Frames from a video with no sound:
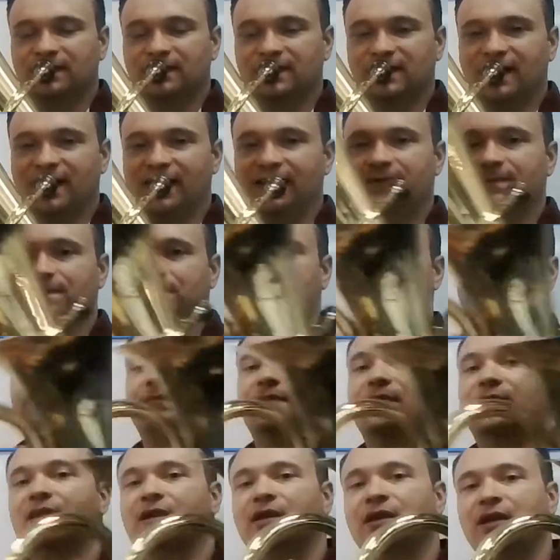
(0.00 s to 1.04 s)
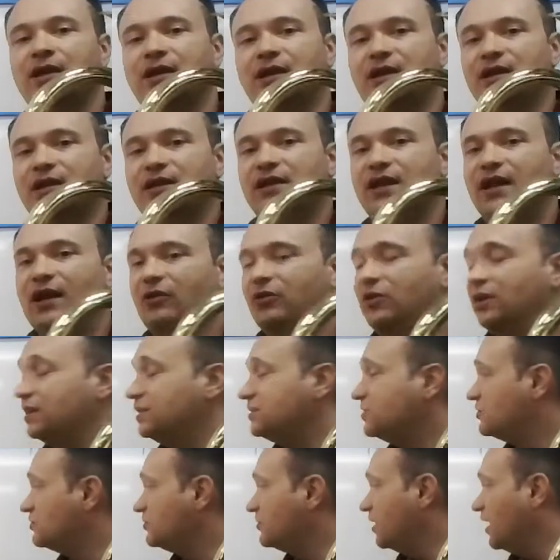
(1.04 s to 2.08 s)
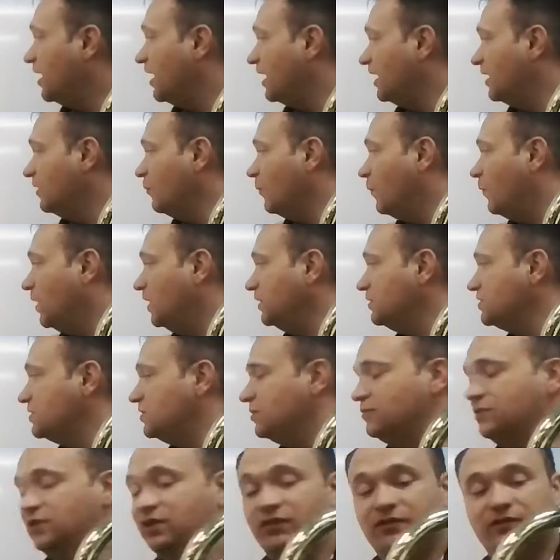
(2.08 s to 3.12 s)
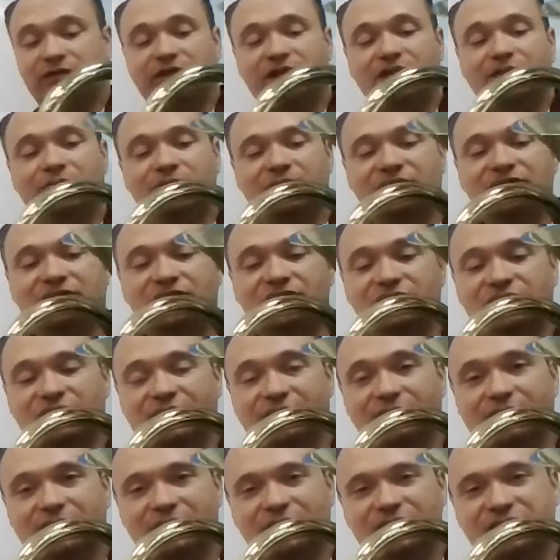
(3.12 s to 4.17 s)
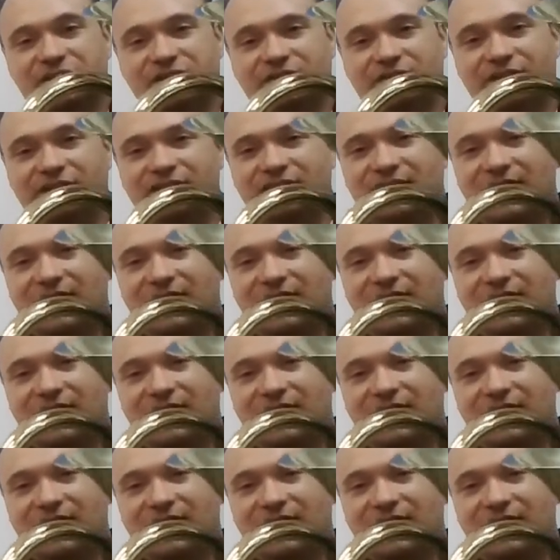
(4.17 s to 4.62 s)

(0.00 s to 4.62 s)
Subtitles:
Okay, now Now let's try 1, 2, and 3, which is your first 3